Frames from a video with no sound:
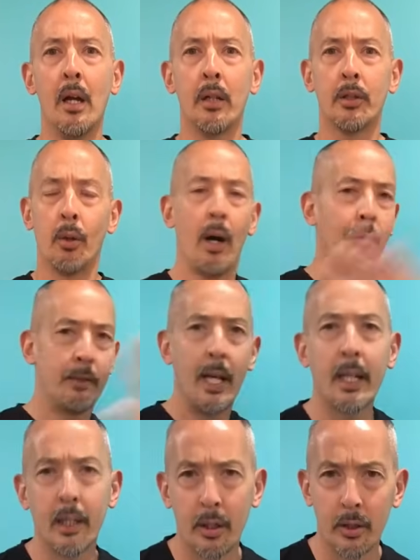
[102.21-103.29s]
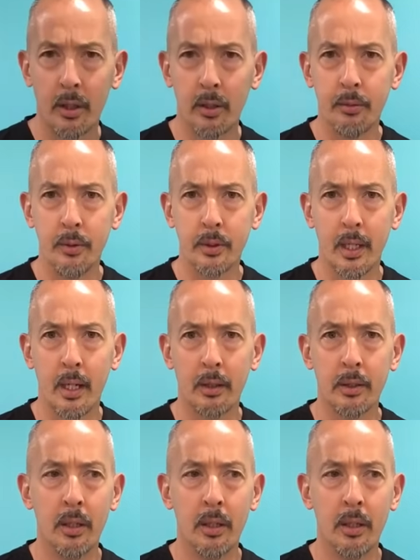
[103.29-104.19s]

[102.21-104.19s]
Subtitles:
So I've taken other Kung Fu styles.